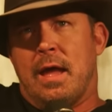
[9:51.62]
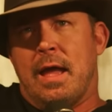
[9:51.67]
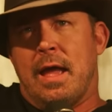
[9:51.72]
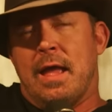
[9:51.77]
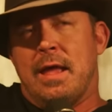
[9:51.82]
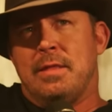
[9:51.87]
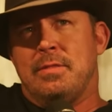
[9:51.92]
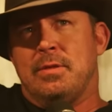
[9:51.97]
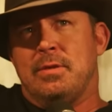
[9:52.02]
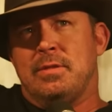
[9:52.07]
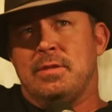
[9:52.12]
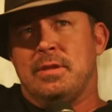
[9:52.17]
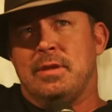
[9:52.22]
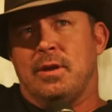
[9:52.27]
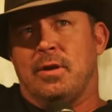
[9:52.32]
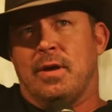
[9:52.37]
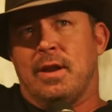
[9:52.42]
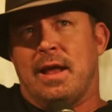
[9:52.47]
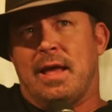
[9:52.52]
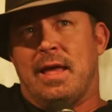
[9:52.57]
you
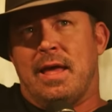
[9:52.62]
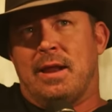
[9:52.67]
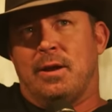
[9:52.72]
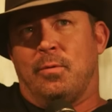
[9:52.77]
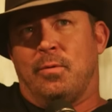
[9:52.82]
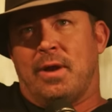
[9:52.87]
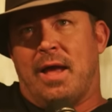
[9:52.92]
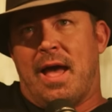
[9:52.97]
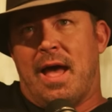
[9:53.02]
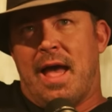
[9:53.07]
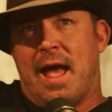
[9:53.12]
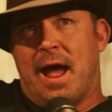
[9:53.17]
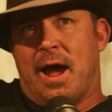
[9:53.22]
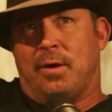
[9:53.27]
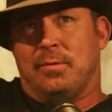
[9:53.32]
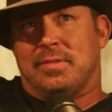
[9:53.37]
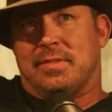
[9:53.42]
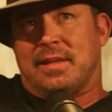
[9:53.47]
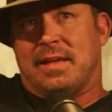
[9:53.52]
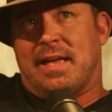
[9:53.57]
know, and I don't want to
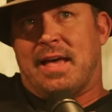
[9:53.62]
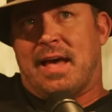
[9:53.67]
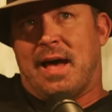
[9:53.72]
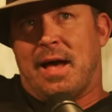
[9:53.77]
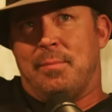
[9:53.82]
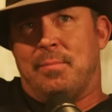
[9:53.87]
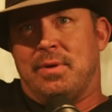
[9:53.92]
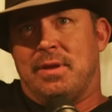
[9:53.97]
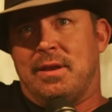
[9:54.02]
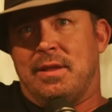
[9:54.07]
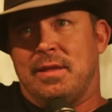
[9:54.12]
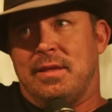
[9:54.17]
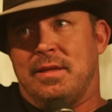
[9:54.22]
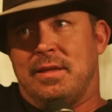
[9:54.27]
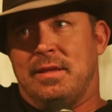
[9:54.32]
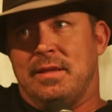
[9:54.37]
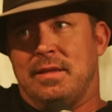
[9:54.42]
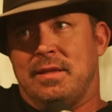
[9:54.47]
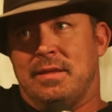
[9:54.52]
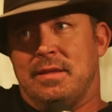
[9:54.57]
out the guy, but
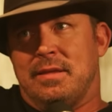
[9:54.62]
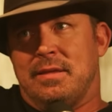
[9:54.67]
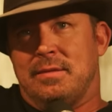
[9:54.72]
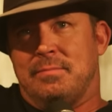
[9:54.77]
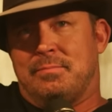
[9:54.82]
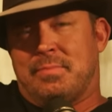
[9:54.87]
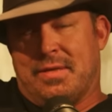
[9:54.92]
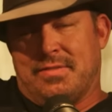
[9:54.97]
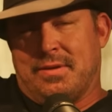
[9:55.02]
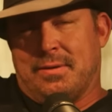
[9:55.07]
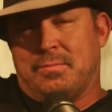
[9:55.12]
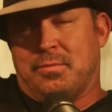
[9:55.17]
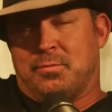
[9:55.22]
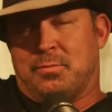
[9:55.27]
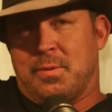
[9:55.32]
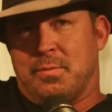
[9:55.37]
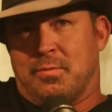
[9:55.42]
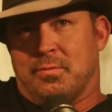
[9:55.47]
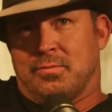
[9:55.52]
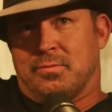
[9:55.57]
I think most
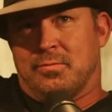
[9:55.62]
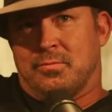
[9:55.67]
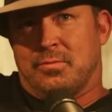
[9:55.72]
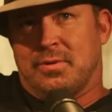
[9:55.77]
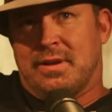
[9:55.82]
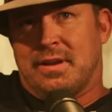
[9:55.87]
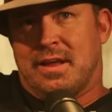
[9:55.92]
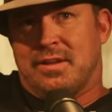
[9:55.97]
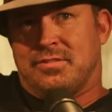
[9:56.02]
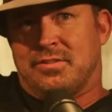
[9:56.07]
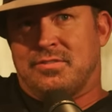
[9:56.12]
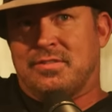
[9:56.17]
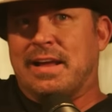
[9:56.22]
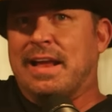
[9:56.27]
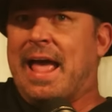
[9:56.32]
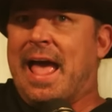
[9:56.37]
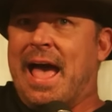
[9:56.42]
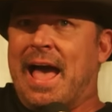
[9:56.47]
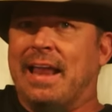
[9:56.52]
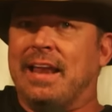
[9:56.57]
people realize this,
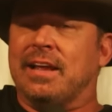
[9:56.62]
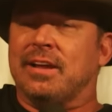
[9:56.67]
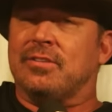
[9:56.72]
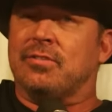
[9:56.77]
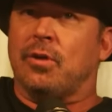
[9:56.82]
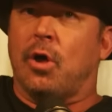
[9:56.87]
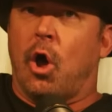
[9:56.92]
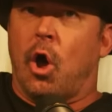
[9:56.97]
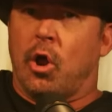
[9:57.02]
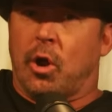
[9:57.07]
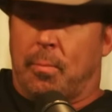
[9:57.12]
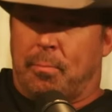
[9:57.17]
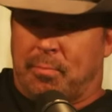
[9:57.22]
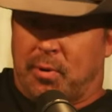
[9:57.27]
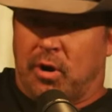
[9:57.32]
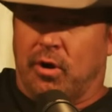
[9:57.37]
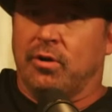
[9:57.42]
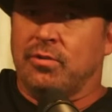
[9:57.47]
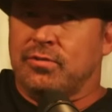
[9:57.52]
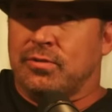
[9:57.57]
like Alex on a
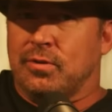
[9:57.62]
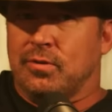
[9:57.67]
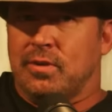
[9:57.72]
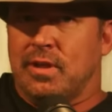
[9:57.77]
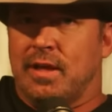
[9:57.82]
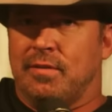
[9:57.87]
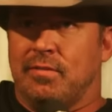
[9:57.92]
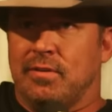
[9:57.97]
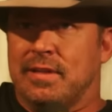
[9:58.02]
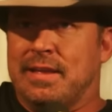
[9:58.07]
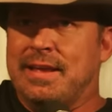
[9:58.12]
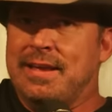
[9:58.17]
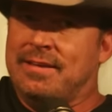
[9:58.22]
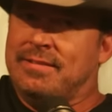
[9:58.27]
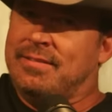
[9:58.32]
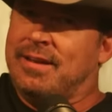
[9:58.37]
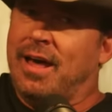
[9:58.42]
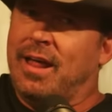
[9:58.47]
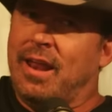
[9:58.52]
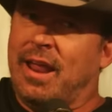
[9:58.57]
personal level,
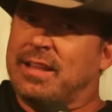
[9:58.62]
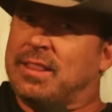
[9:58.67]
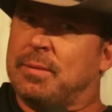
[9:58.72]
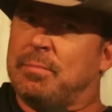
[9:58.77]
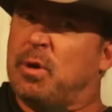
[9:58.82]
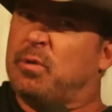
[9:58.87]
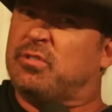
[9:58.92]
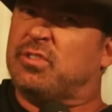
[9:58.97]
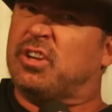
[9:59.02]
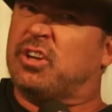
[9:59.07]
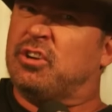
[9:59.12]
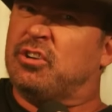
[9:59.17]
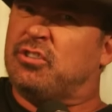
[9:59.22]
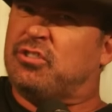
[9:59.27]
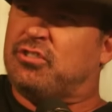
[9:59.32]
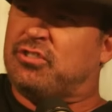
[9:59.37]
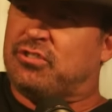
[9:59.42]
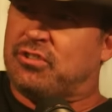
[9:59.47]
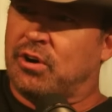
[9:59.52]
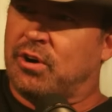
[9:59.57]
he's not like the most
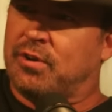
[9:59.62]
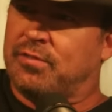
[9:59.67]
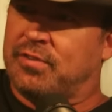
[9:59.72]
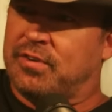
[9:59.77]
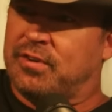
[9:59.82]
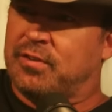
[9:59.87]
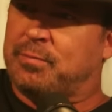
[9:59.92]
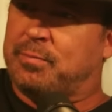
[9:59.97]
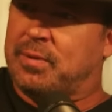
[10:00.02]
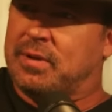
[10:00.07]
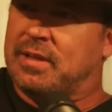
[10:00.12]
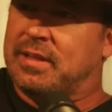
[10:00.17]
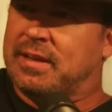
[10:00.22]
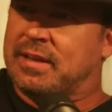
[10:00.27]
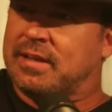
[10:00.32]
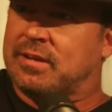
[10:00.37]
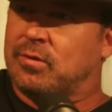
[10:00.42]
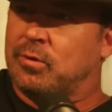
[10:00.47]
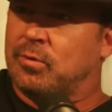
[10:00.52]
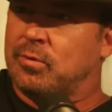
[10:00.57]
conservative
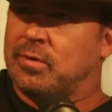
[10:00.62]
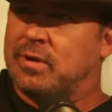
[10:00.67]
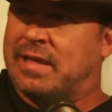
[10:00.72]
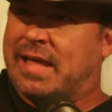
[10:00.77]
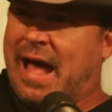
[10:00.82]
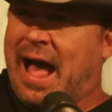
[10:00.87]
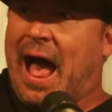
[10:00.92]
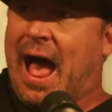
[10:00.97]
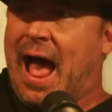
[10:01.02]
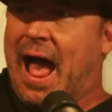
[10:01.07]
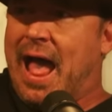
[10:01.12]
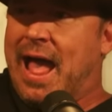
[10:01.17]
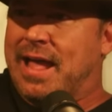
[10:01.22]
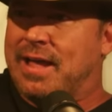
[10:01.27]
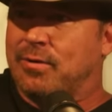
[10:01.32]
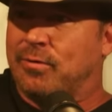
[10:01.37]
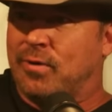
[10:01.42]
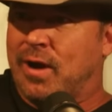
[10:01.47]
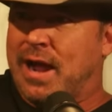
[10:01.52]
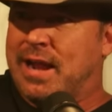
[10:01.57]
political
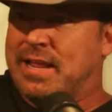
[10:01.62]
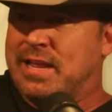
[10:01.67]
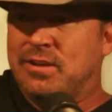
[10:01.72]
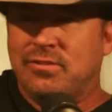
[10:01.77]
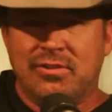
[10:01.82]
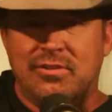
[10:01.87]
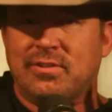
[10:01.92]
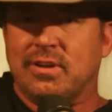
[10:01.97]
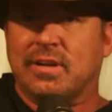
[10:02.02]
guy, right? He's just a